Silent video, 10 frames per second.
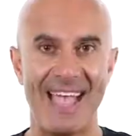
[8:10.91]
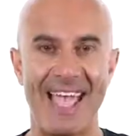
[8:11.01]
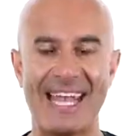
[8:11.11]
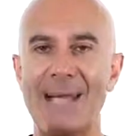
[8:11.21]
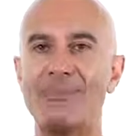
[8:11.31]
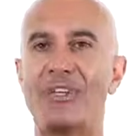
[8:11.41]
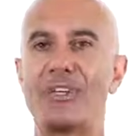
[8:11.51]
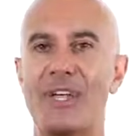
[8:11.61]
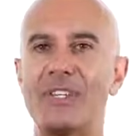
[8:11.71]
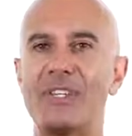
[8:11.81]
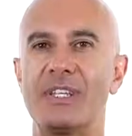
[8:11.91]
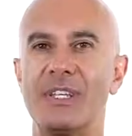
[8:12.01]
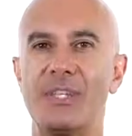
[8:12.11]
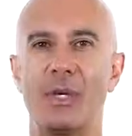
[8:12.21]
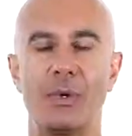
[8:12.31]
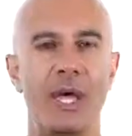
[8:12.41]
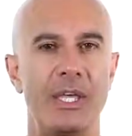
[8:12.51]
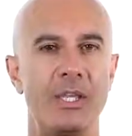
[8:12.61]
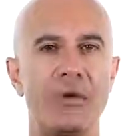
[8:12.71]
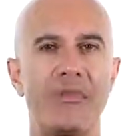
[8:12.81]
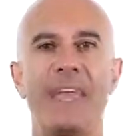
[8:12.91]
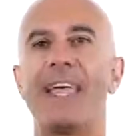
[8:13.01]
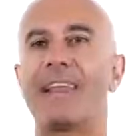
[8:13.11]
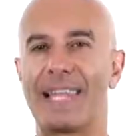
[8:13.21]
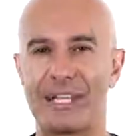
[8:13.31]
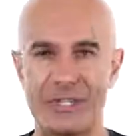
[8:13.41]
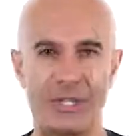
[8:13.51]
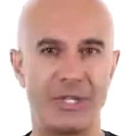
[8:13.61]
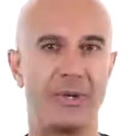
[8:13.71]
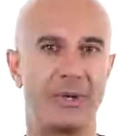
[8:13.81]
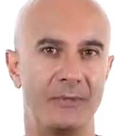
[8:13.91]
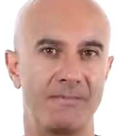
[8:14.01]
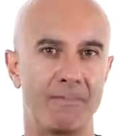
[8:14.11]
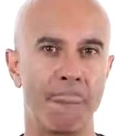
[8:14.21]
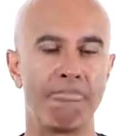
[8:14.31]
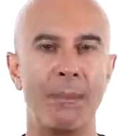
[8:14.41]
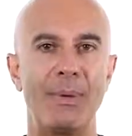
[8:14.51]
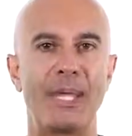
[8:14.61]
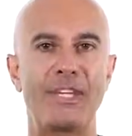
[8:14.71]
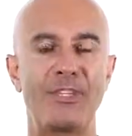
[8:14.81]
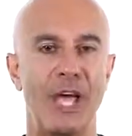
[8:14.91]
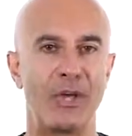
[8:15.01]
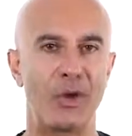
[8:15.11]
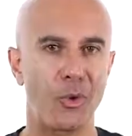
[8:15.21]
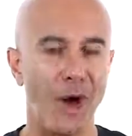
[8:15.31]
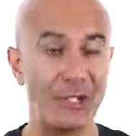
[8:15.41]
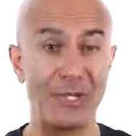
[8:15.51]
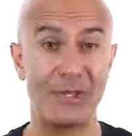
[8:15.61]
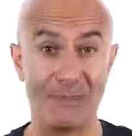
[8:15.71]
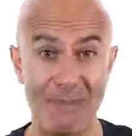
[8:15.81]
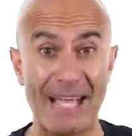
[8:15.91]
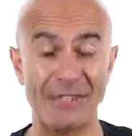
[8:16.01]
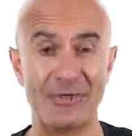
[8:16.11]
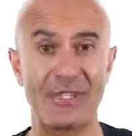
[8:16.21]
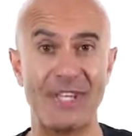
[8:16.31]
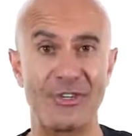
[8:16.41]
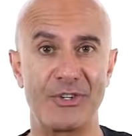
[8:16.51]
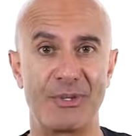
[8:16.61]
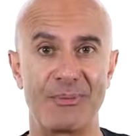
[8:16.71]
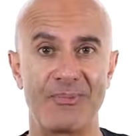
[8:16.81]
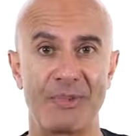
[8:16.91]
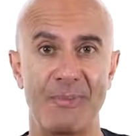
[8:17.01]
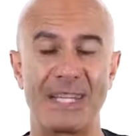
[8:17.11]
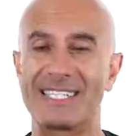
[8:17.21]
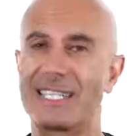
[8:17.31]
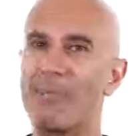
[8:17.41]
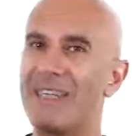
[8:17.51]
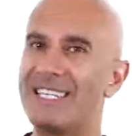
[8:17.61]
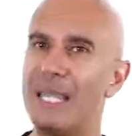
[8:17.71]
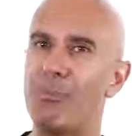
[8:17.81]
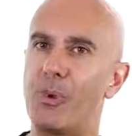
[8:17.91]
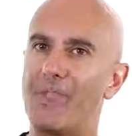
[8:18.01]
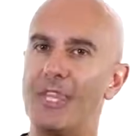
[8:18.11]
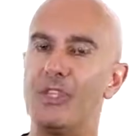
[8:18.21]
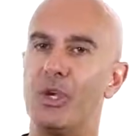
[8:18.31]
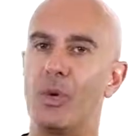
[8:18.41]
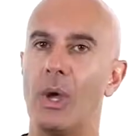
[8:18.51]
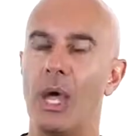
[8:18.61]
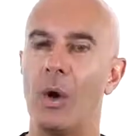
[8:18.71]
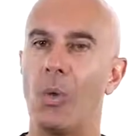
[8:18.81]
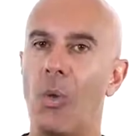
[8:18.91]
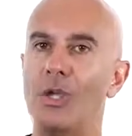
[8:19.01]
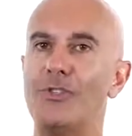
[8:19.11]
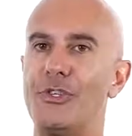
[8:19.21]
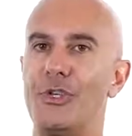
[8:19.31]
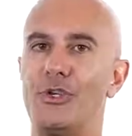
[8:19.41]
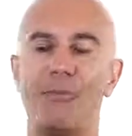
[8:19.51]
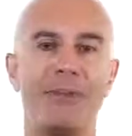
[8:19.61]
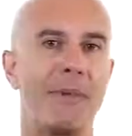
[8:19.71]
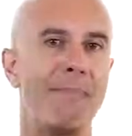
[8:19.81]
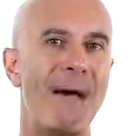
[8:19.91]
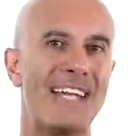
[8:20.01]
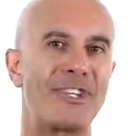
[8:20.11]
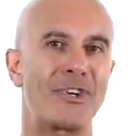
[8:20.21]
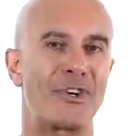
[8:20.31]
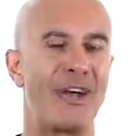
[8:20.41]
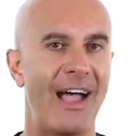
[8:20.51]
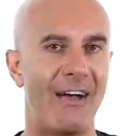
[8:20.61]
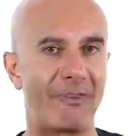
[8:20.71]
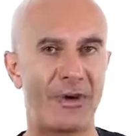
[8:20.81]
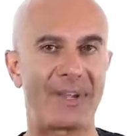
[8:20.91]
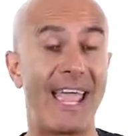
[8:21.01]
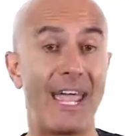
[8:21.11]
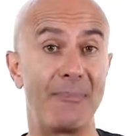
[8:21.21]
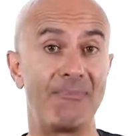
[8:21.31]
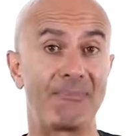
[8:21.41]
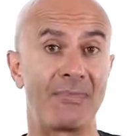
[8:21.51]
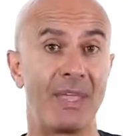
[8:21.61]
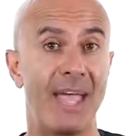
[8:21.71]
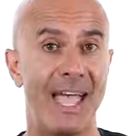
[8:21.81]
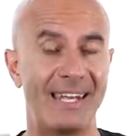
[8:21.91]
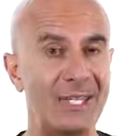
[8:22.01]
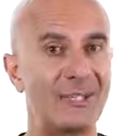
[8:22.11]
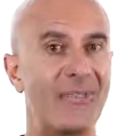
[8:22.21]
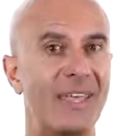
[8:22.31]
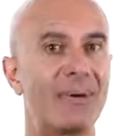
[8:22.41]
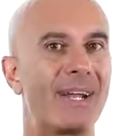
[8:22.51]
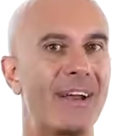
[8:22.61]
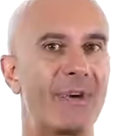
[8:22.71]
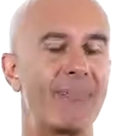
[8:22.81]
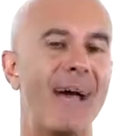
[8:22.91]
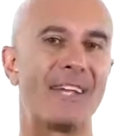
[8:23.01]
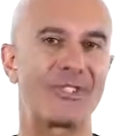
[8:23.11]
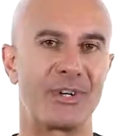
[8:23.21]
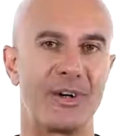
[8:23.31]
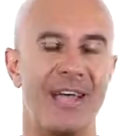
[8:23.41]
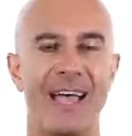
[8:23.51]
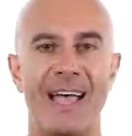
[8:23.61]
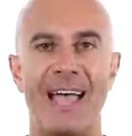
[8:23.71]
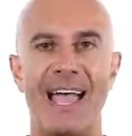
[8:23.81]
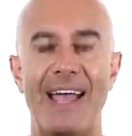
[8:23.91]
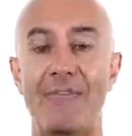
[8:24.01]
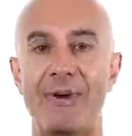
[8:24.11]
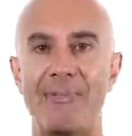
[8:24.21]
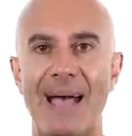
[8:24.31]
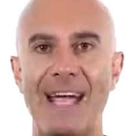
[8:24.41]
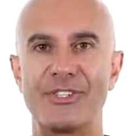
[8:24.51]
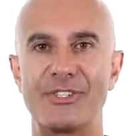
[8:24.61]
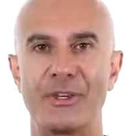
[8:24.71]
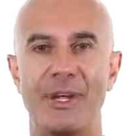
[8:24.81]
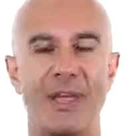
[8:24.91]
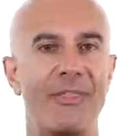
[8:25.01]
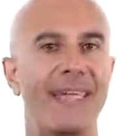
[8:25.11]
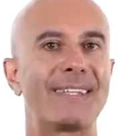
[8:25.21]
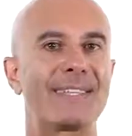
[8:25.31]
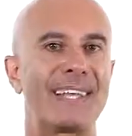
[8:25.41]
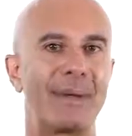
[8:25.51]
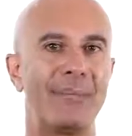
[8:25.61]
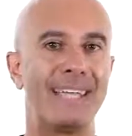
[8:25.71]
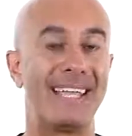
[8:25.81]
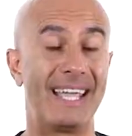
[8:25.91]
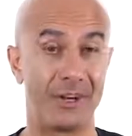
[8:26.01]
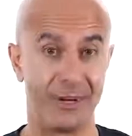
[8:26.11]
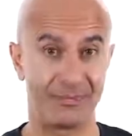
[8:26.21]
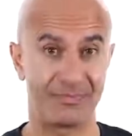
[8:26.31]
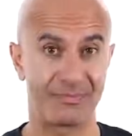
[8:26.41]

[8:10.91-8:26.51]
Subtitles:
And I'm suggesting to you, you think like a student. Because you're watching this mastery session because something deep within you wants you to be the master of your game. And here's the thing about every master. Every master thinks like a beginner.